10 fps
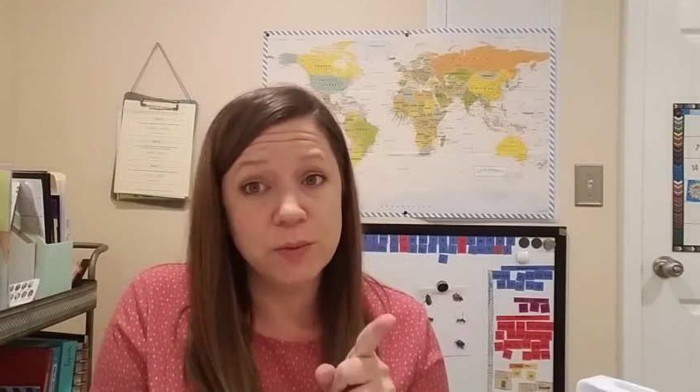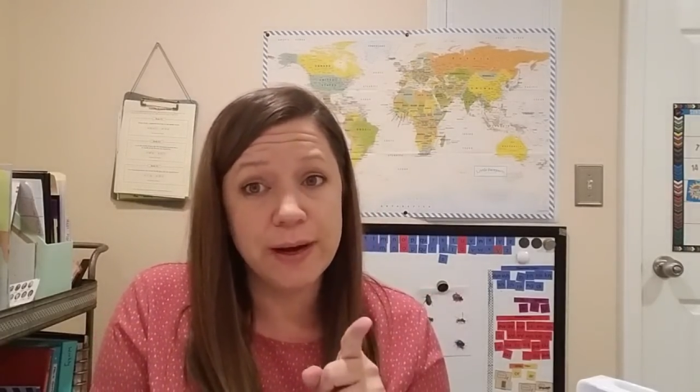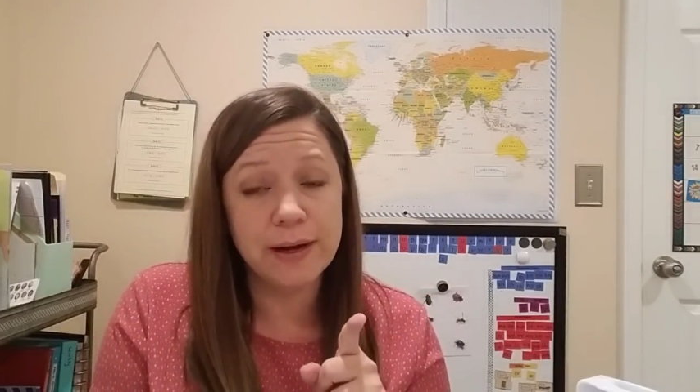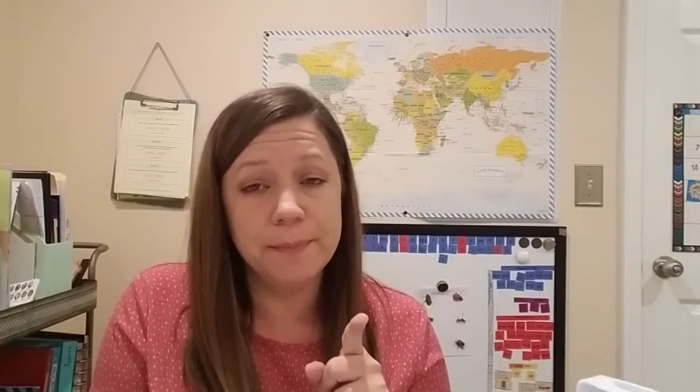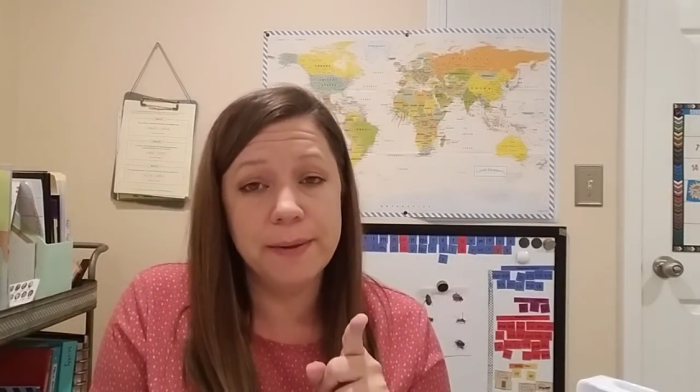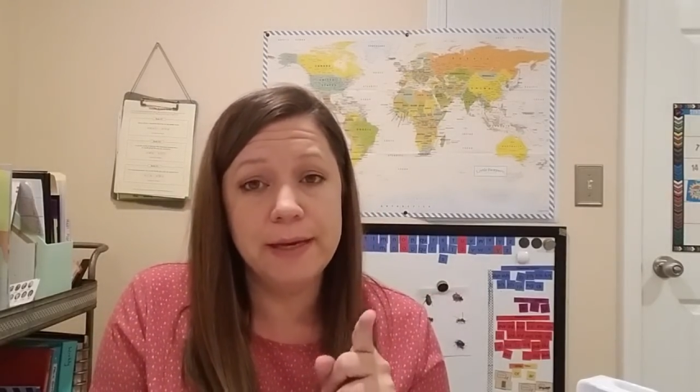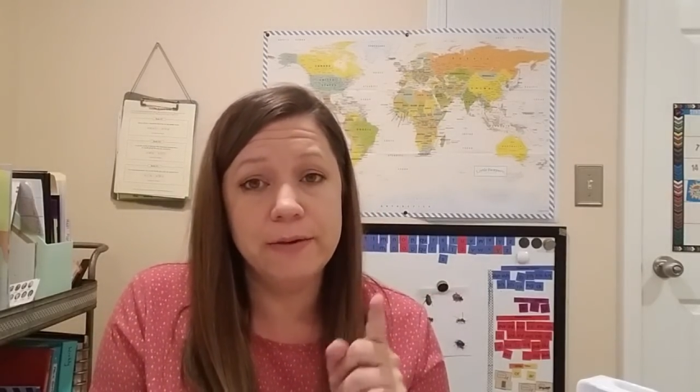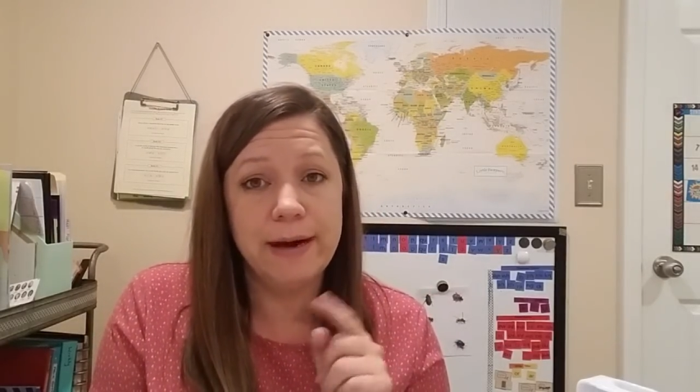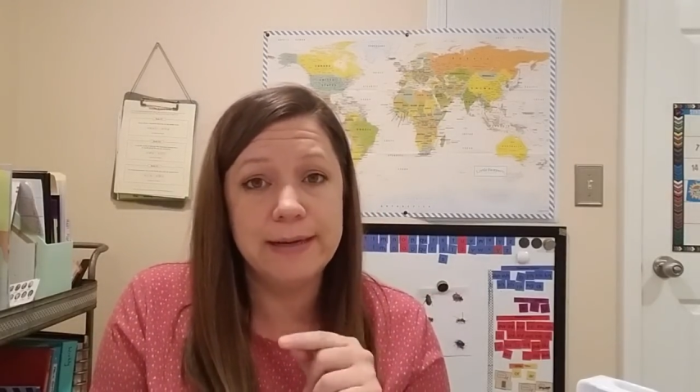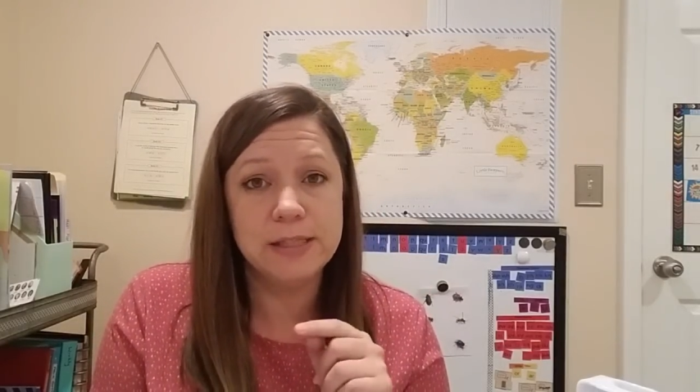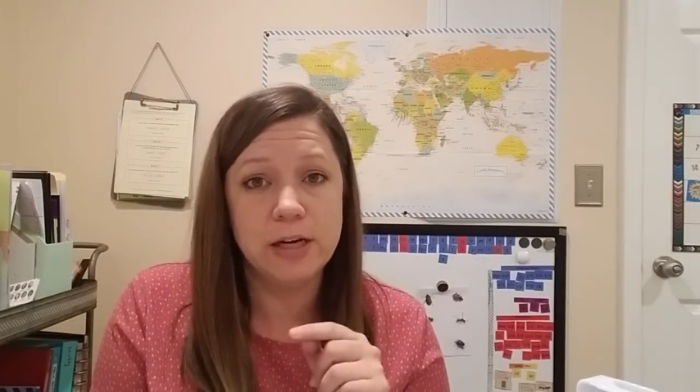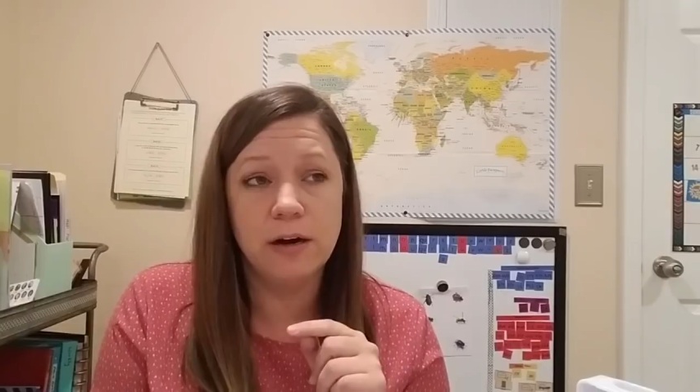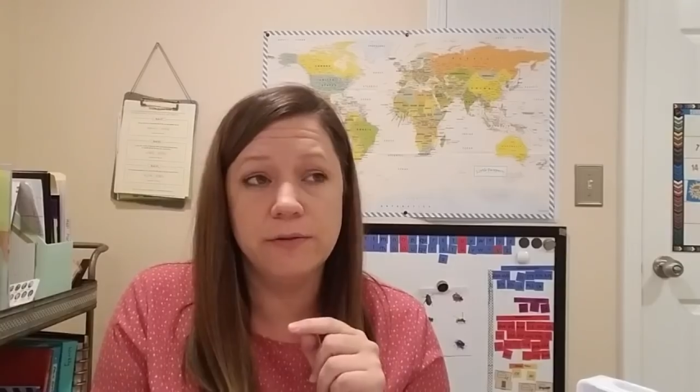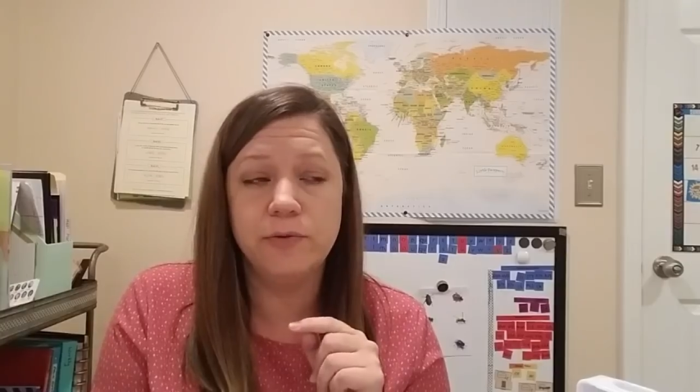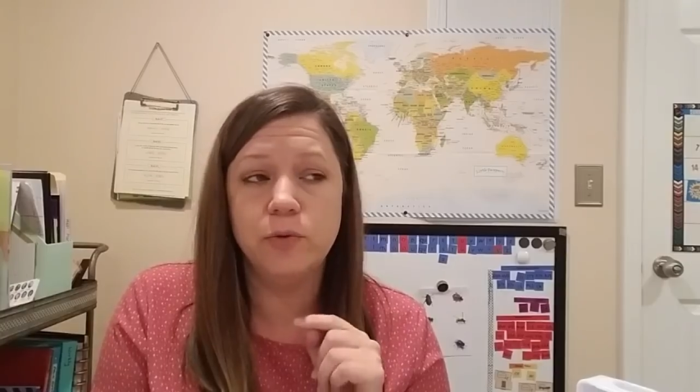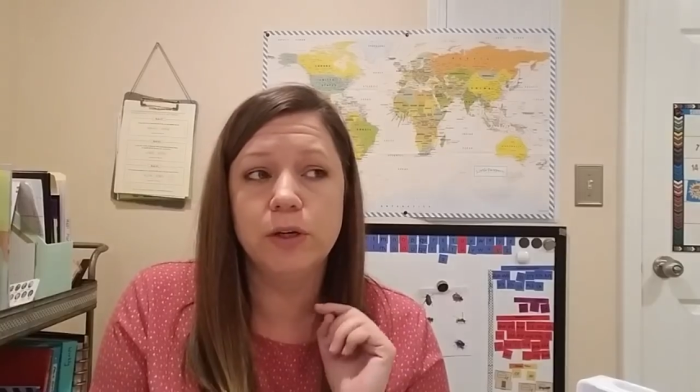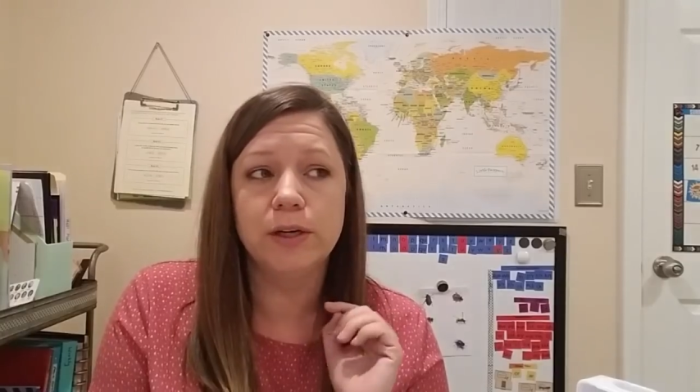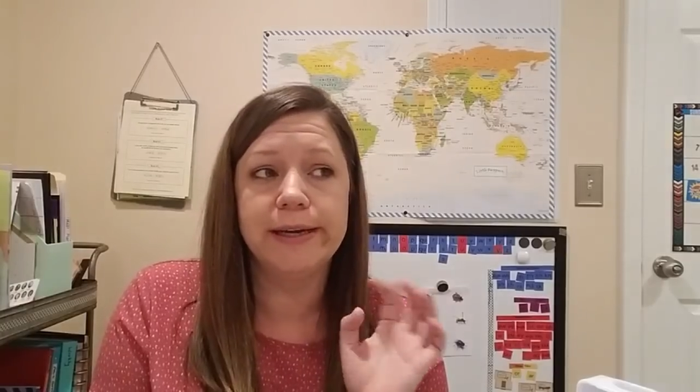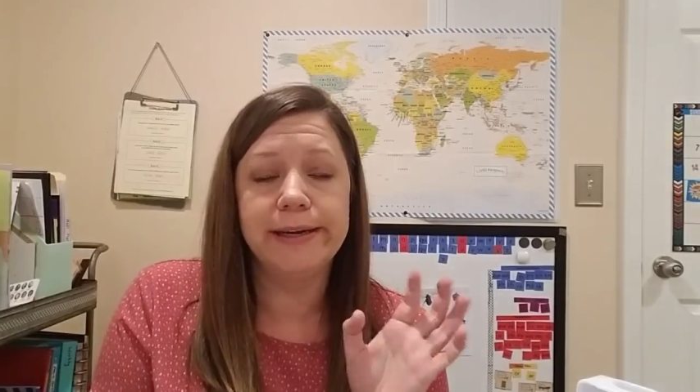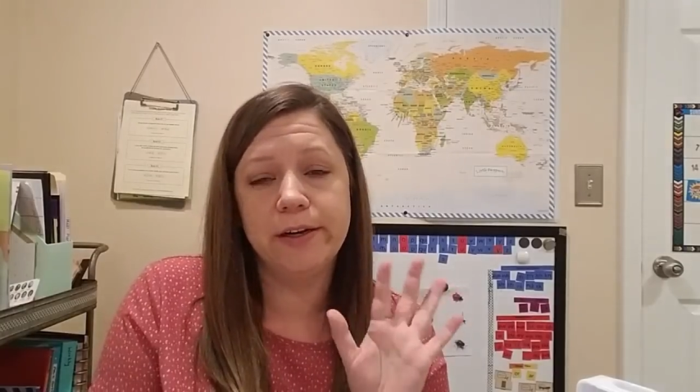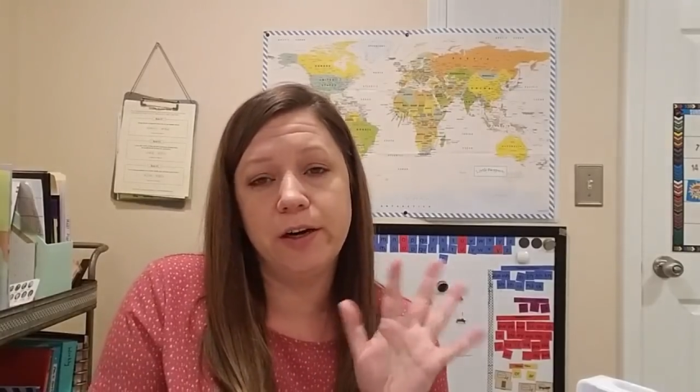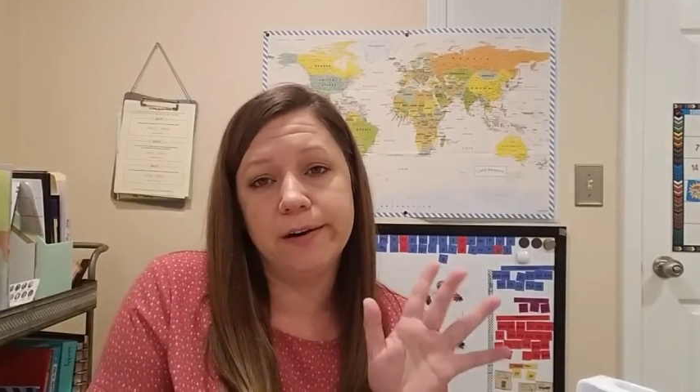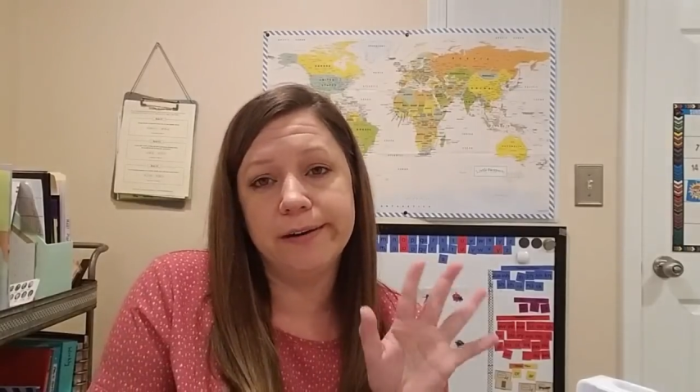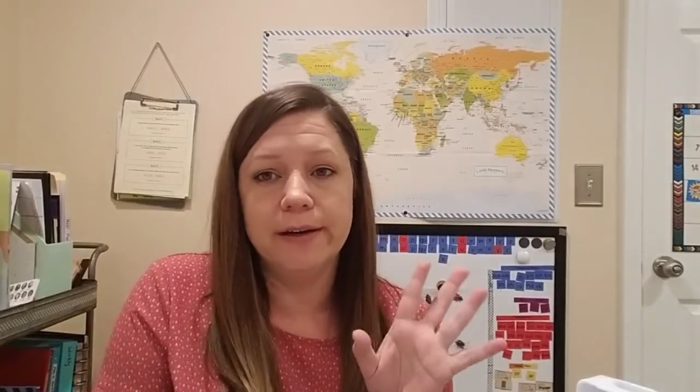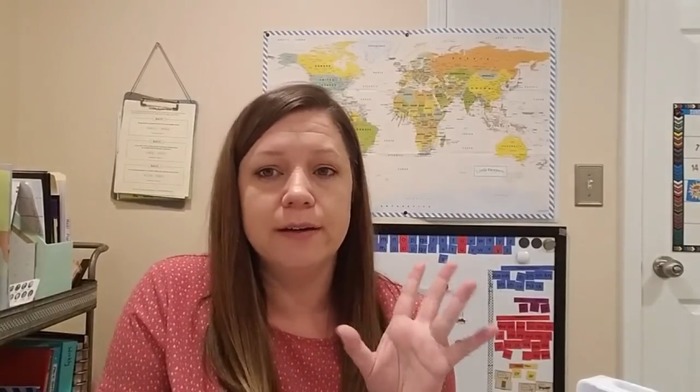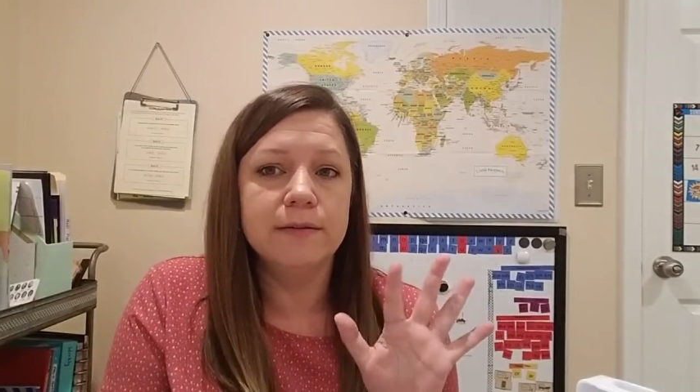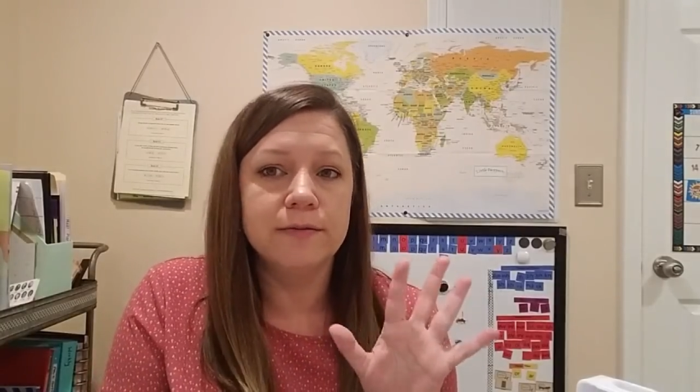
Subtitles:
recommend Right Start for kindergarten,